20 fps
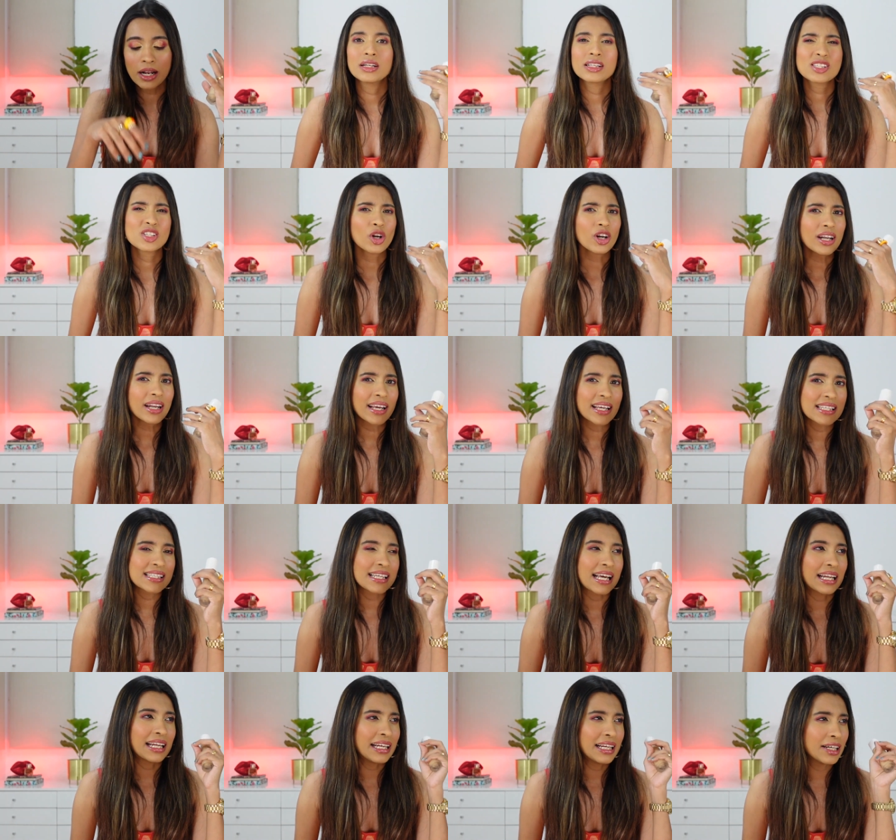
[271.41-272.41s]
It's not like
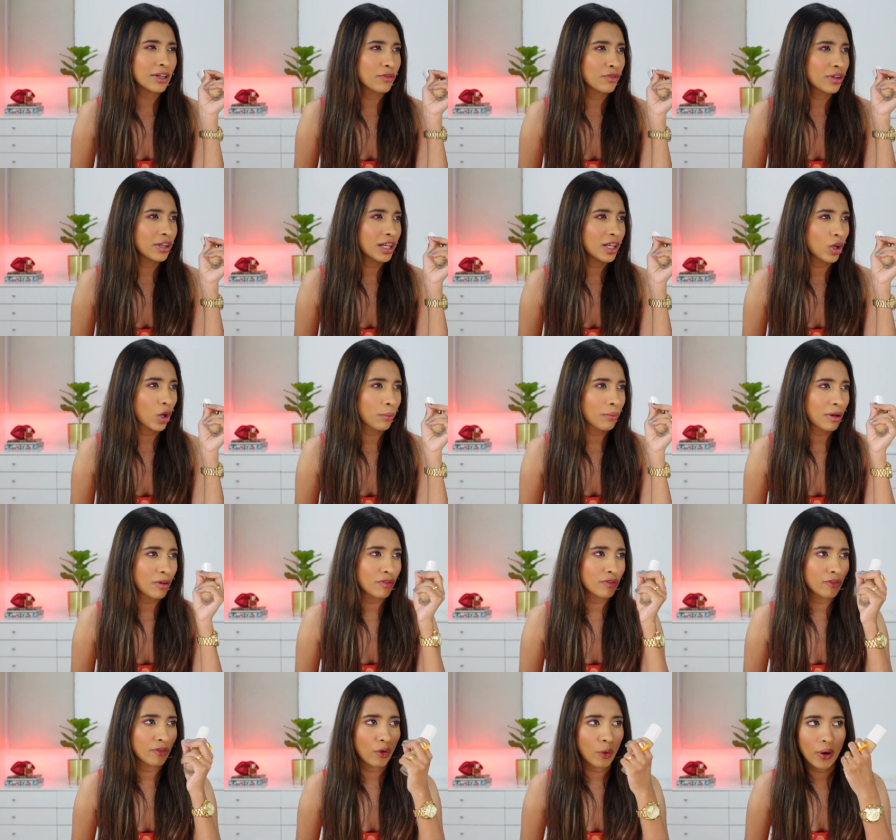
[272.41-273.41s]
settling differently on my
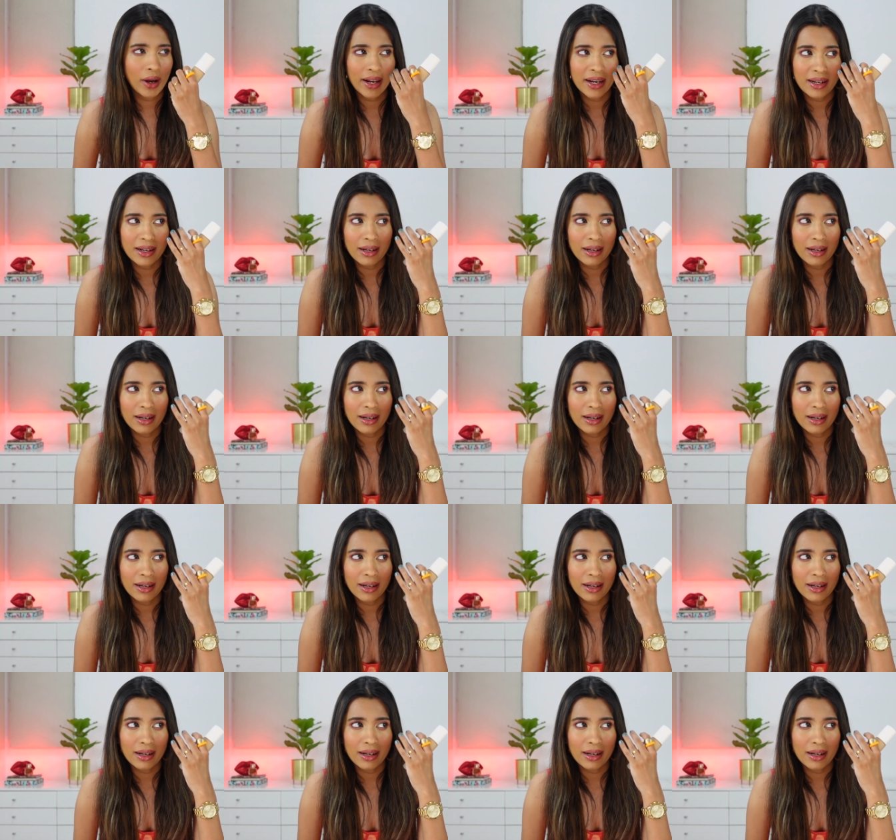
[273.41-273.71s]
forehead